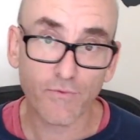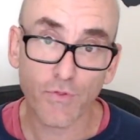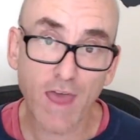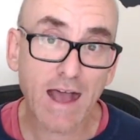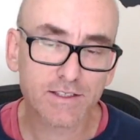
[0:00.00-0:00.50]

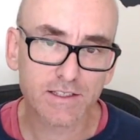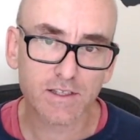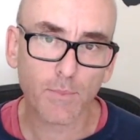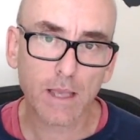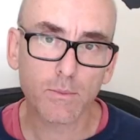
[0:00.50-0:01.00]

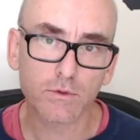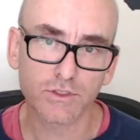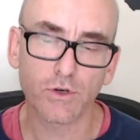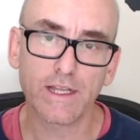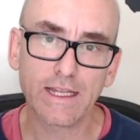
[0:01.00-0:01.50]
thousands of people
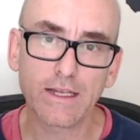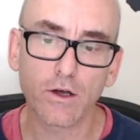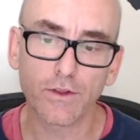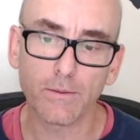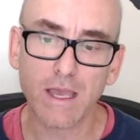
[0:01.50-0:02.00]
join in
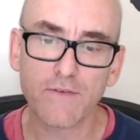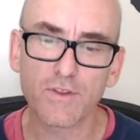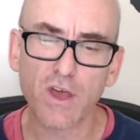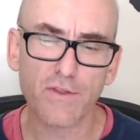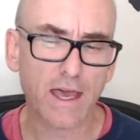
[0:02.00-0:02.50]
on them,
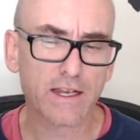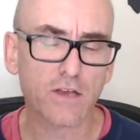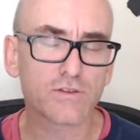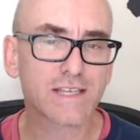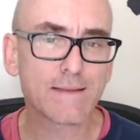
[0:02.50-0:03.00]
even though they
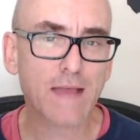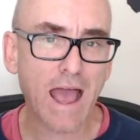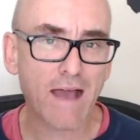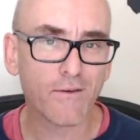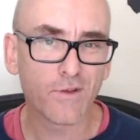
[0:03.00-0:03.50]
don't seem to
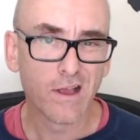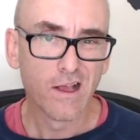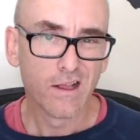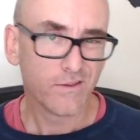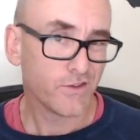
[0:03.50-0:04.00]
have
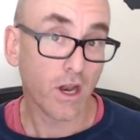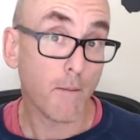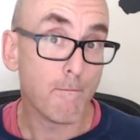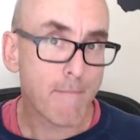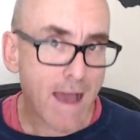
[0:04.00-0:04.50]

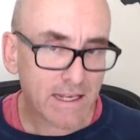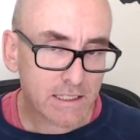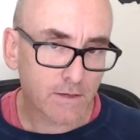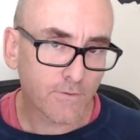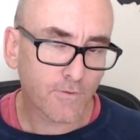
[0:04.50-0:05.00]

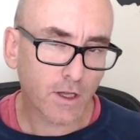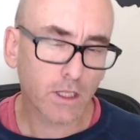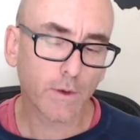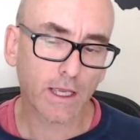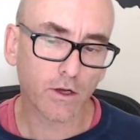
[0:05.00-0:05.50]
massive
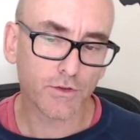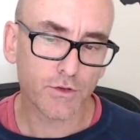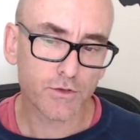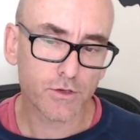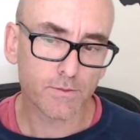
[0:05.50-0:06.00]
following on
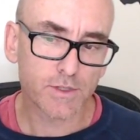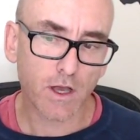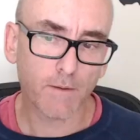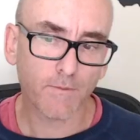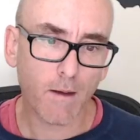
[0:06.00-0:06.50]
YouTube.
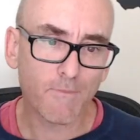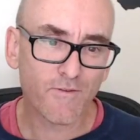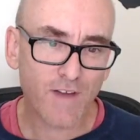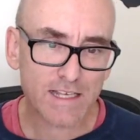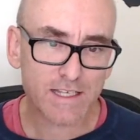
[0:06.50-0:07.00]
So I'm
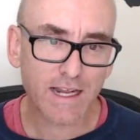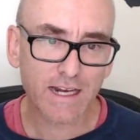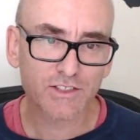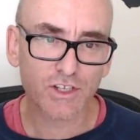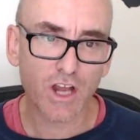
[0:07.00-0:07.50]

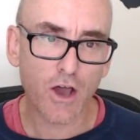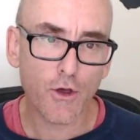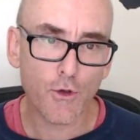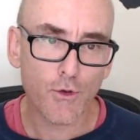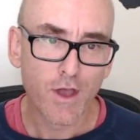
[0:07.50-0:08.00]
fascinated to
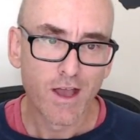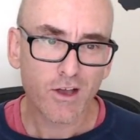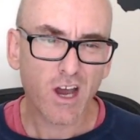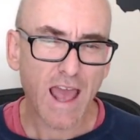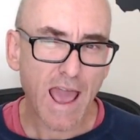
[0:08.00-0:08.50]
know
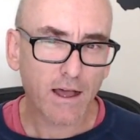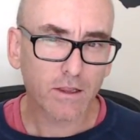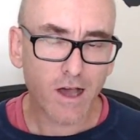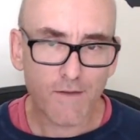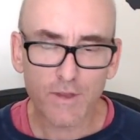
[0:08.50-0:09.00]
kind of
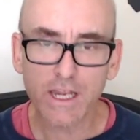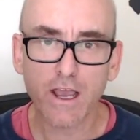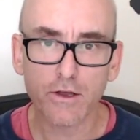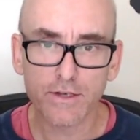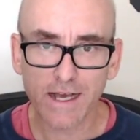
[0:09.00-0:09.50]
how live
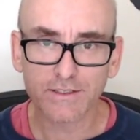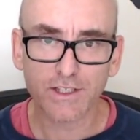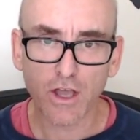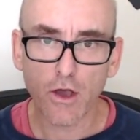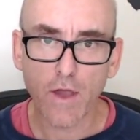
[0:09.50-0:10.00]
video does
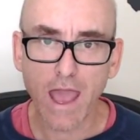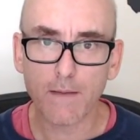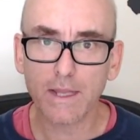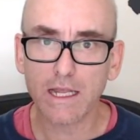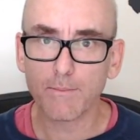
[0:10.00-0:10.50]
go,
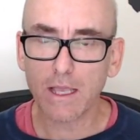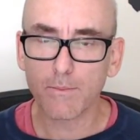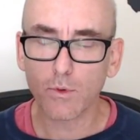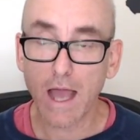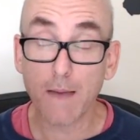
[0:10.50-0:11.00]
how
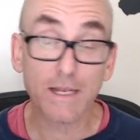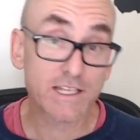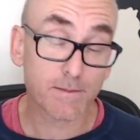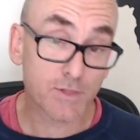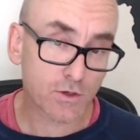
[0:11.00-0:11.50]

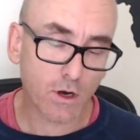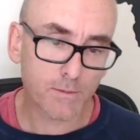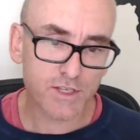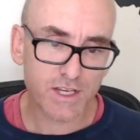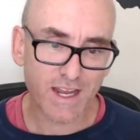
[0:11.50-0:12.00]
many
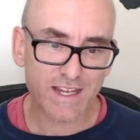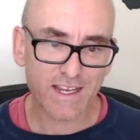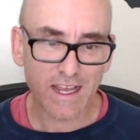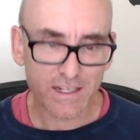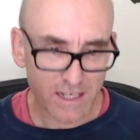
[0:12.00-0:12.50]
subscribers you need
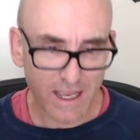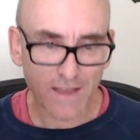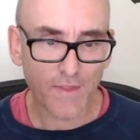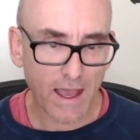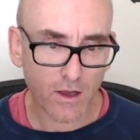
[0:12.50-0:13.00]
to
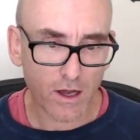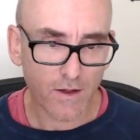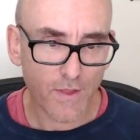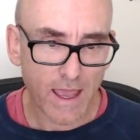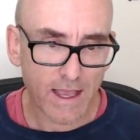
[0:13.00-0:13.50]
get that
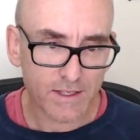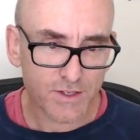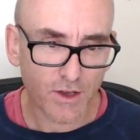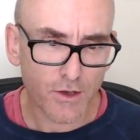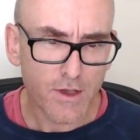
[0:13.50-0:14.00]
kind of there.
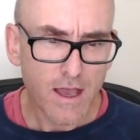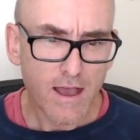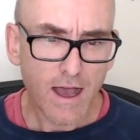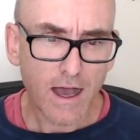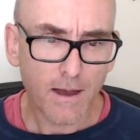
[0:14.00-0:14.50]
So
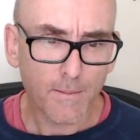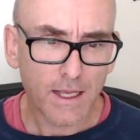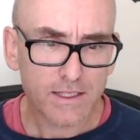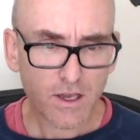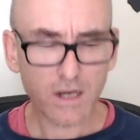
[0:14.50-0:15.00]

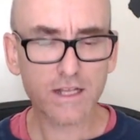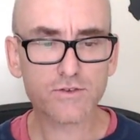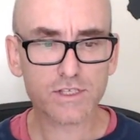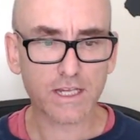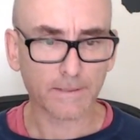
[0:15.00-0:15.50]
it's kind of
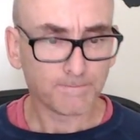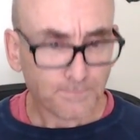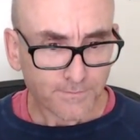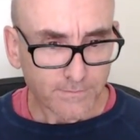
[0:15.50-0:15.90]
interesting